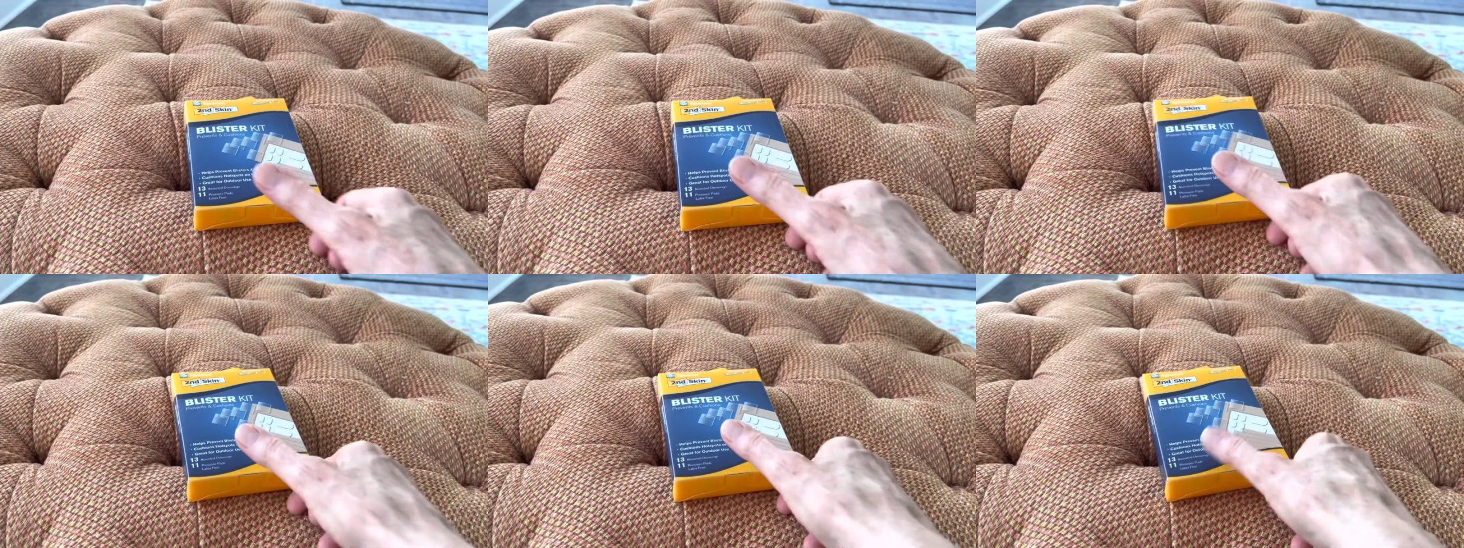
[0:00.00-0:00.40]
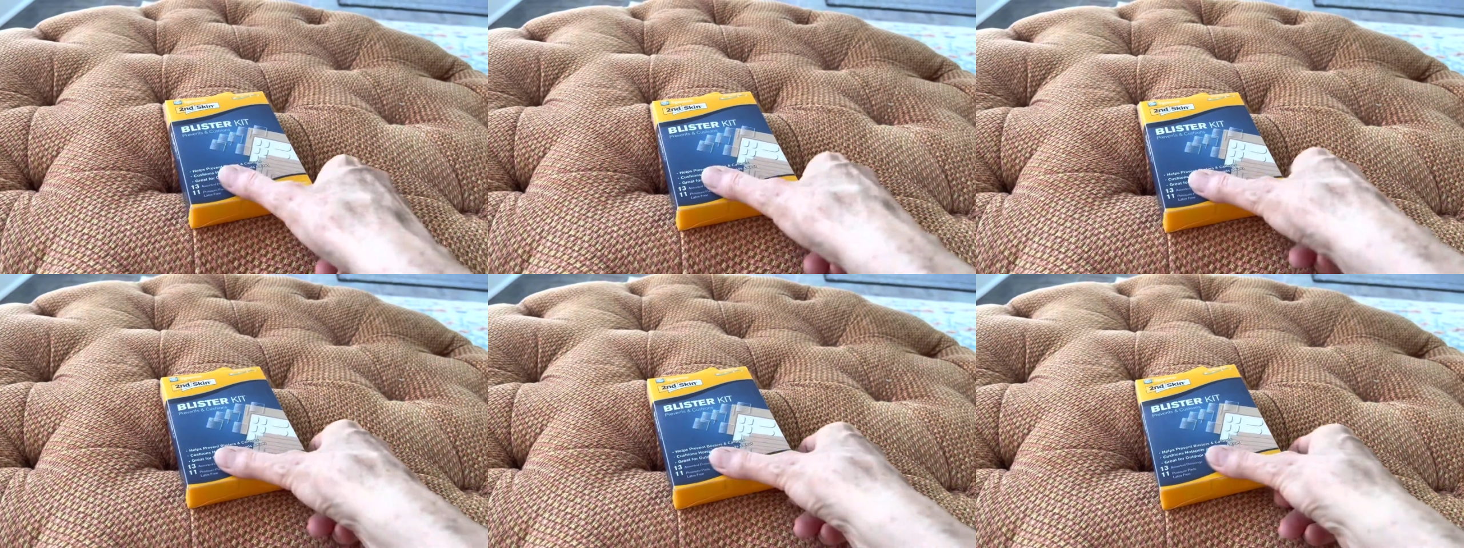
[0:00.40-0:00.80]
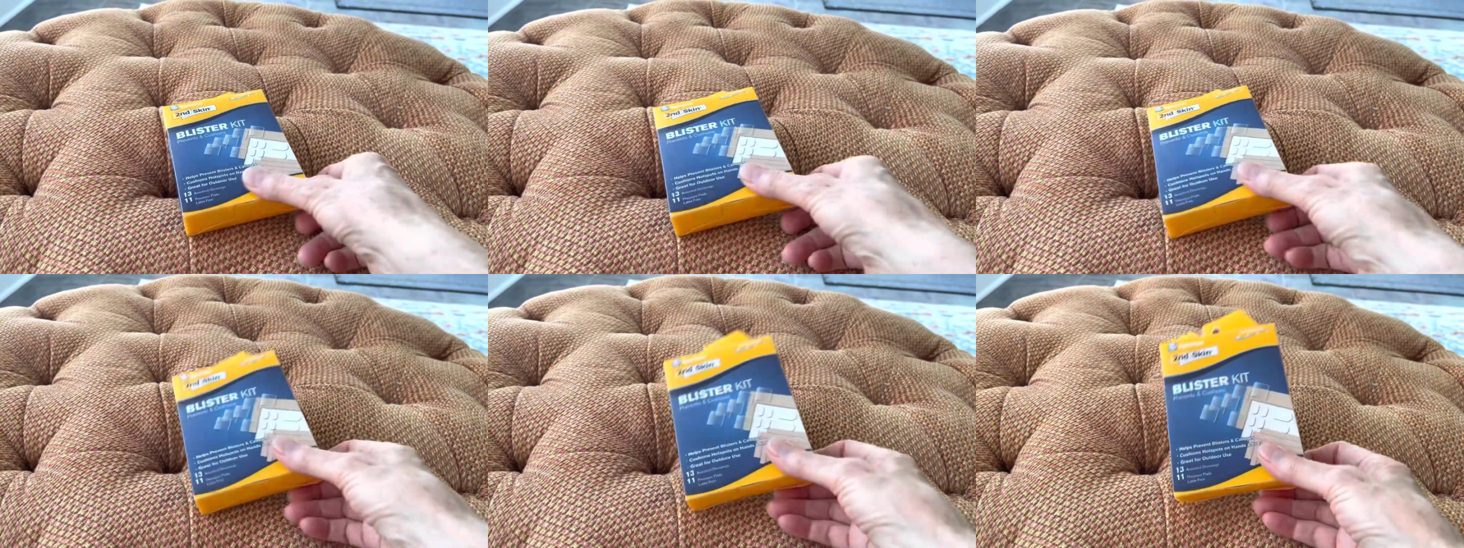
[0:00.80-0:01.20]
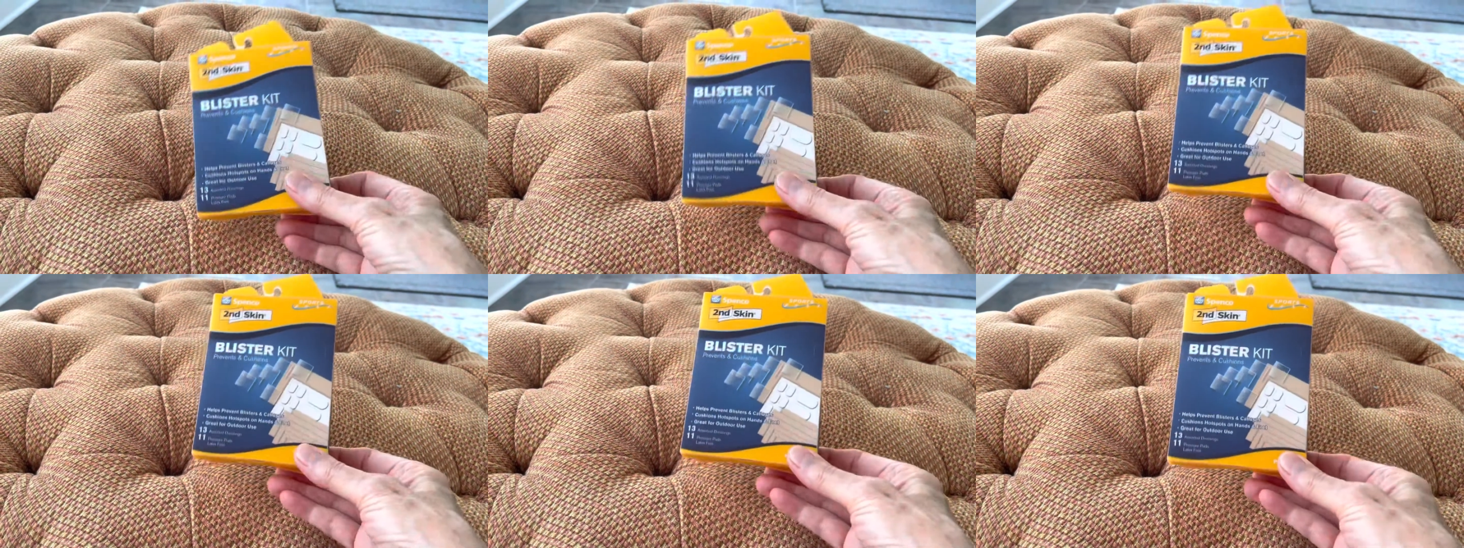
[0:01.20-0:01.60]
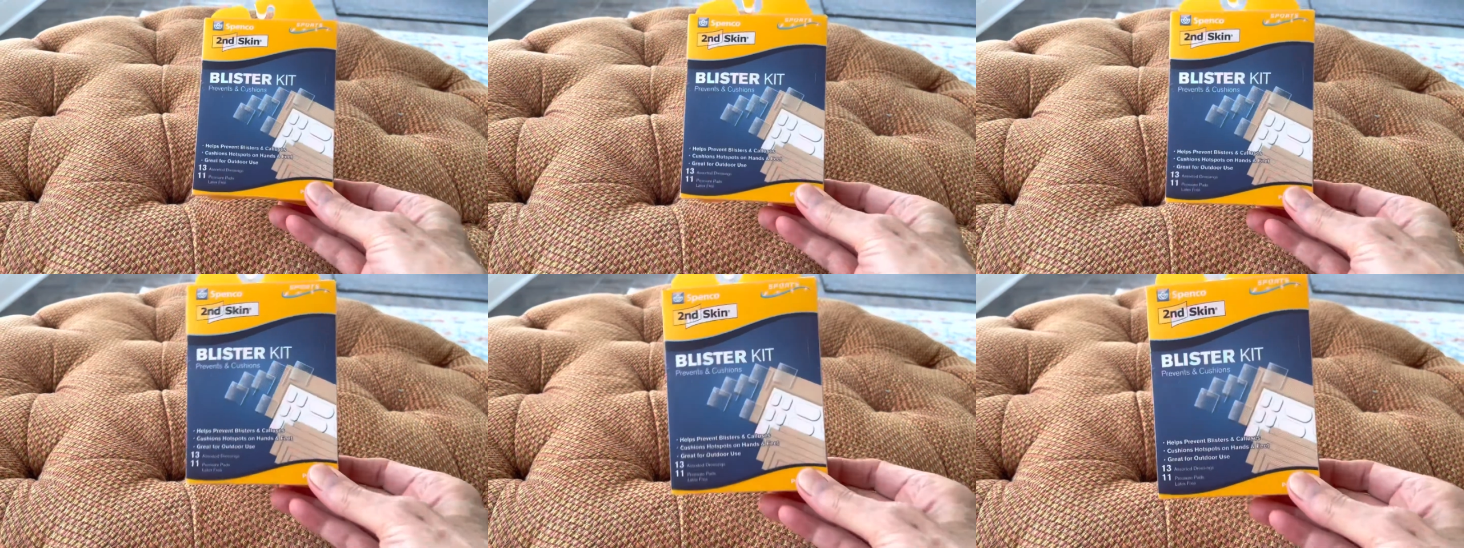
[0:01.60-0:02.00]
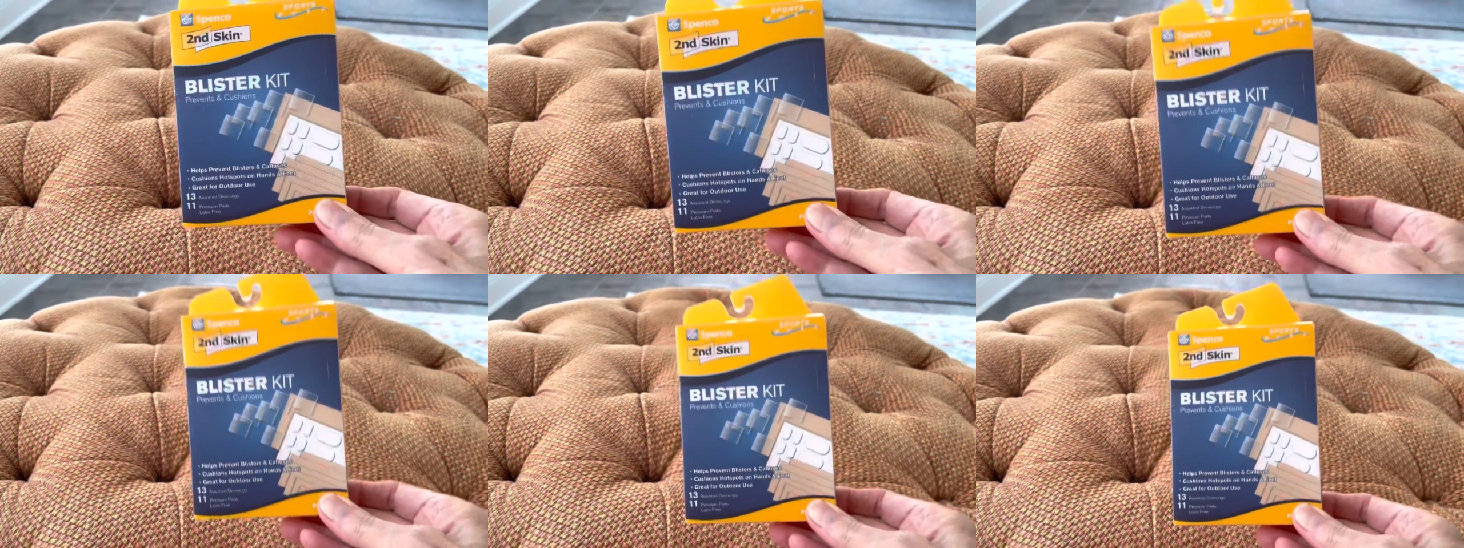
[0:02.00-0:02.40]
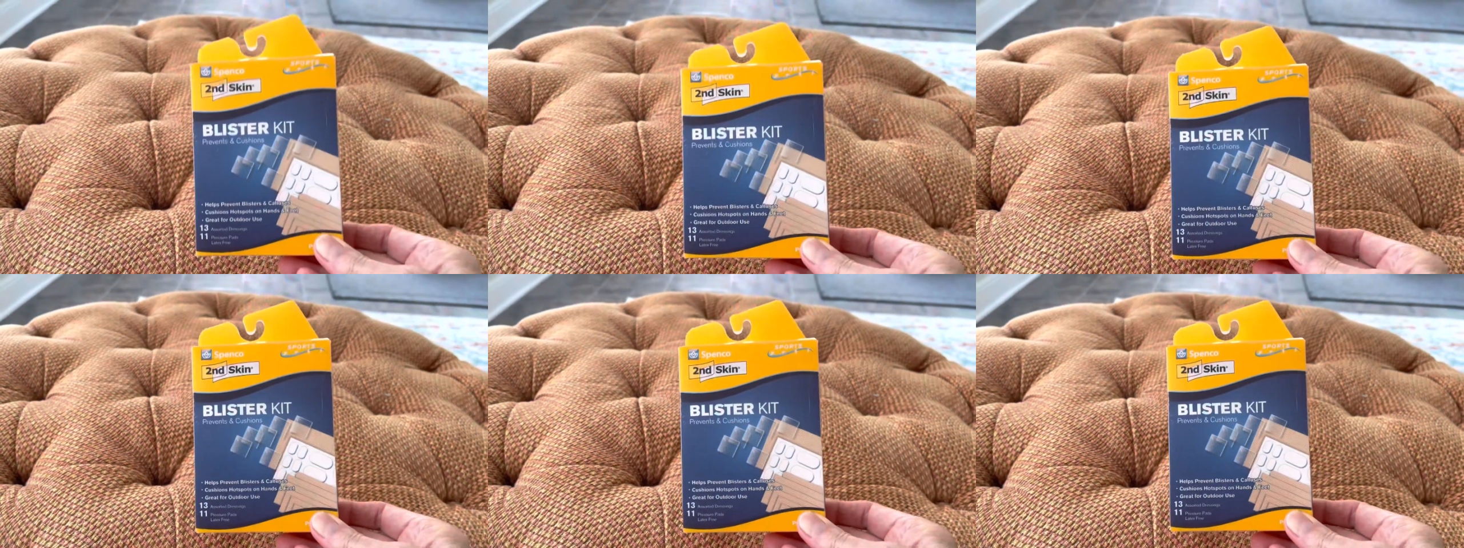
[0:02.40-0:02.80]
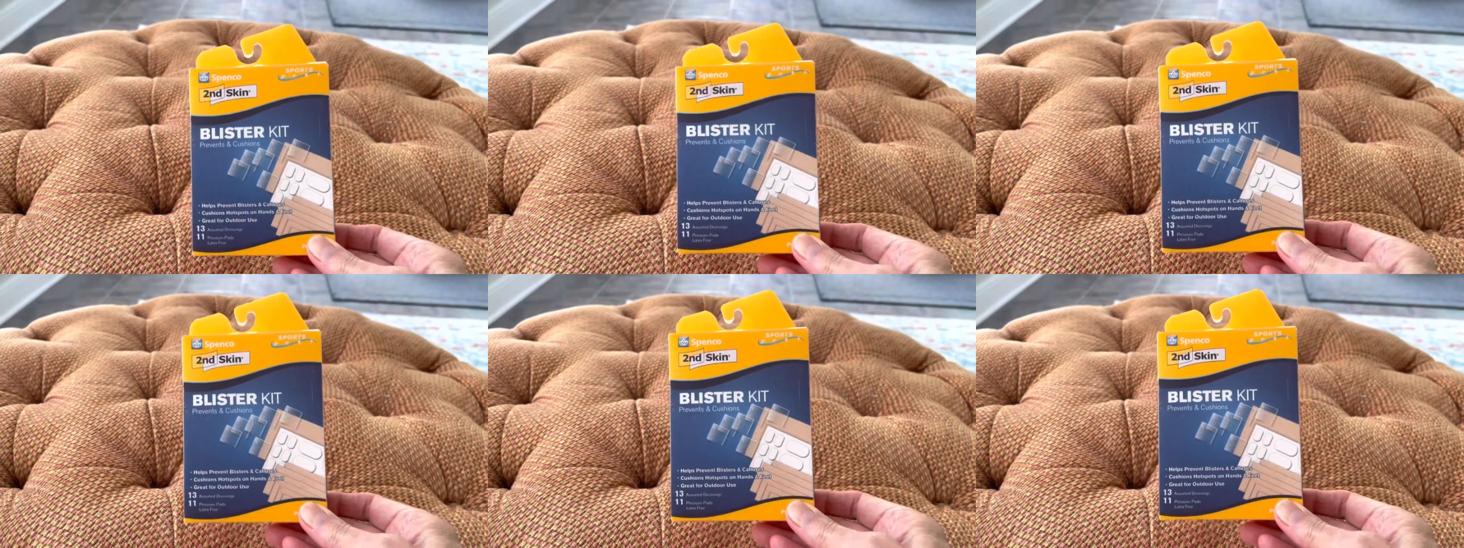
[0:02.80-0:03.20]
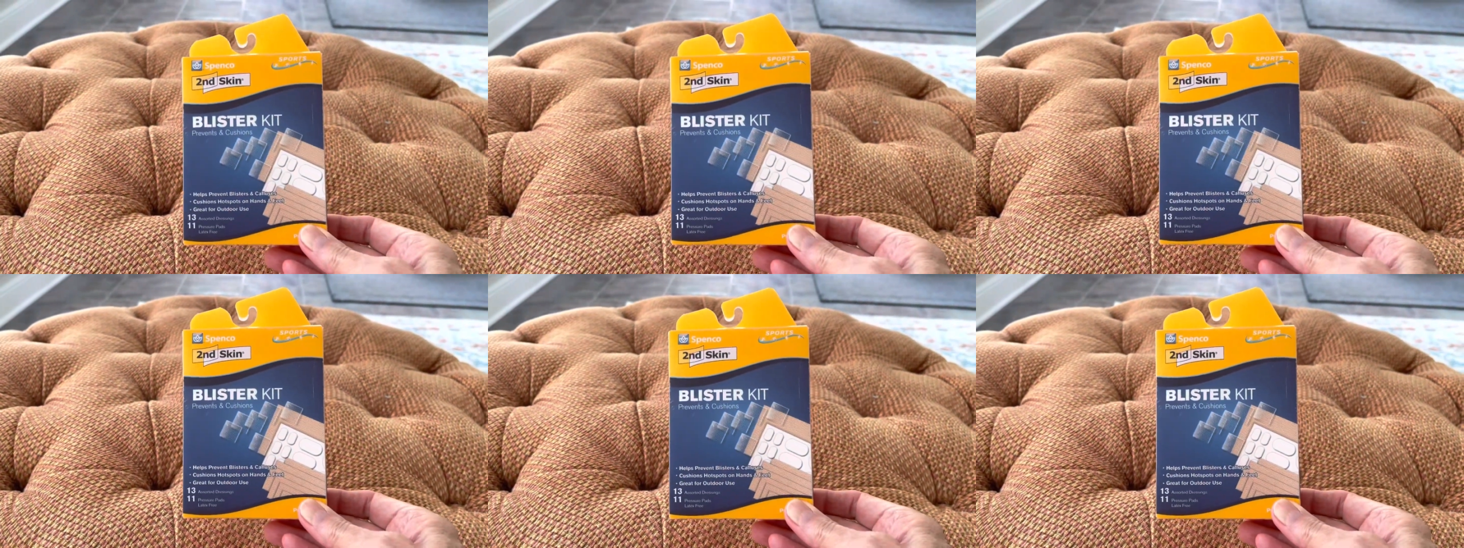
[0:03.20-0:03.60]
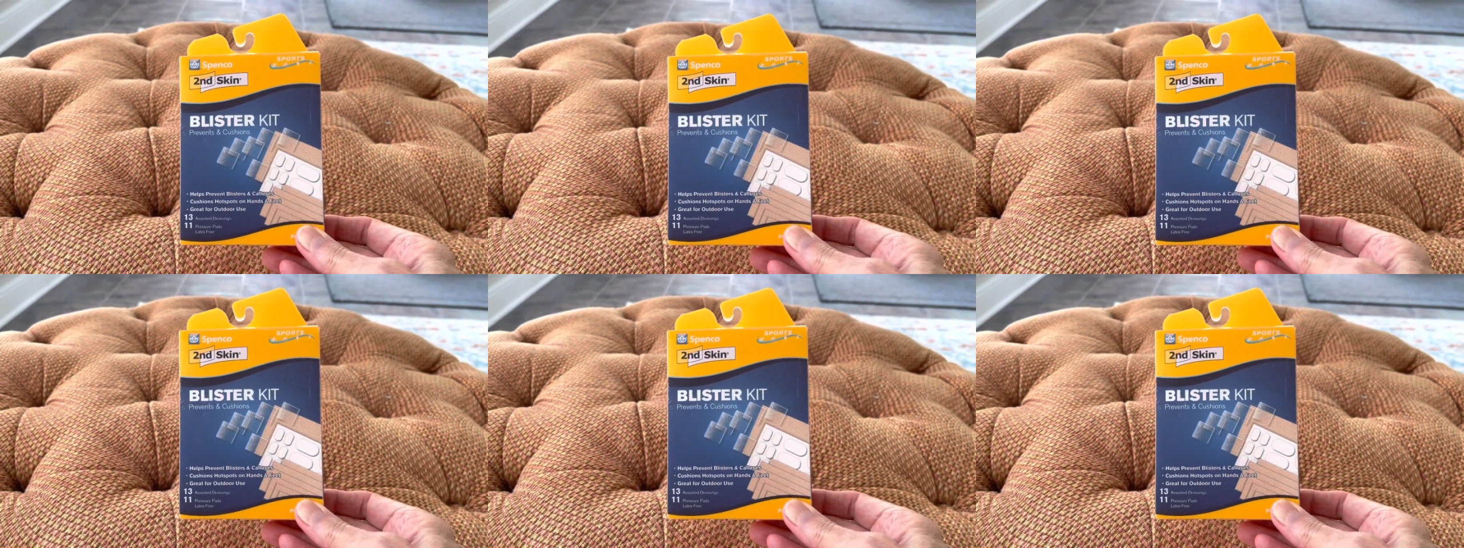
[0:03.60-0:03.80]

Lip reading: (no speaker visible)